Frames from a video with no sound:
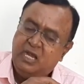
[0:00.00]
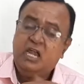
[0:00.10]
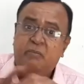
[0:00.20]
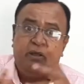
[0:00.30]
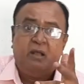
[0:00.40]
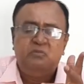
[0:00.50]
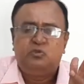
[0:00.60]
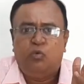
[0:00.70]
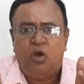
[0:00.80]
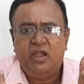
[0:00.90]
It becomes
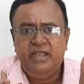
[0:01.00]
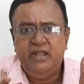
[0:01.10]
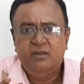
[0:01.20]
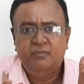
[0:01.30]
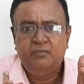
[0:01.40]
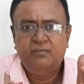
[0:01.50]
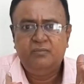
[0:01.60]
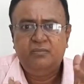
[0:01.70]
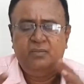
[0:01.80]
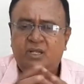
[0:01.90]
void,
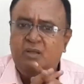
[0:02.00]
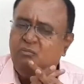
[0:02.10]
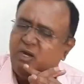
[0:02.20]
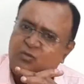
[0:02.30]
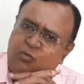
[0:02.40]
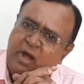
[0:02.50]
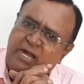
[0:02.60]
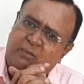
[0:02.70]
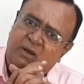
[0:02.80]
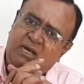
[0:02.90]
but
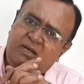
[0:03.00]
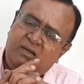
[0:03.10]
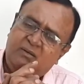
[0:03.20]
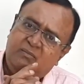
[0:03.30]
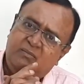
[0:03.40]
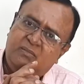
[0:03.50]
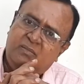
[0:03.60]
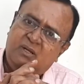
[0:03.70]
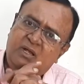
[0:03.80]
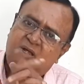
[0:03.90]
voidable.
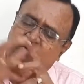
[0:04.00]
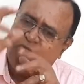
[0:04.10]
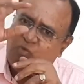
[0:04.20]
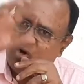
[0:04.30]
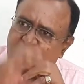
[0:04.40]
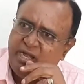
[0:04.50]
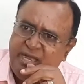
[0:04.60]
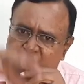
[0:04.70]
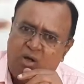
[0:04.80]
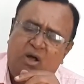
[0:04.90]

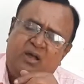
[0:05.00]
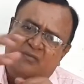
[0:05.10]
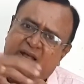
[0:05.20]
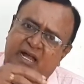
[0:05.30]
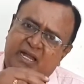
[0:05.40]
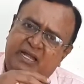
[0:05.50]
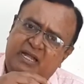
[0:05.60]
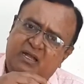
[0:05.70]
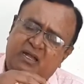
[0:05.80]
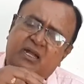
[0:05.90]
Void or
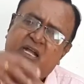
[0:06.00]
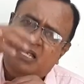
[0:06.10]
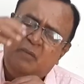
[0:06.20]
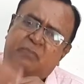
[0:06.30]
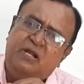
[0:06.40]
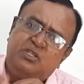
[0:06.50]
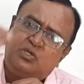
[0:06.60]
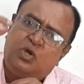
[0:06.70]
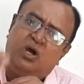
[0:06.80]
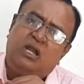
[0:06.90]
valid
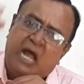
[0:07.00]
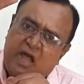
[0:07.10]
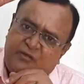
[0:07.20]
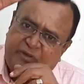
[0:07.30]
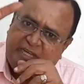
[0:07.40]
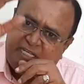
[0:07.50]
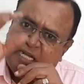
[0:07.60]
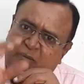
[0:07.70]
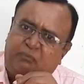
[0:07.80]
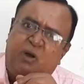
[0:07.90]
depends on
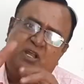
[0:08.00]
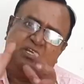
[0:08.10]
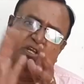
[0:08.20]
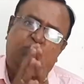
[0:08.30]
affected party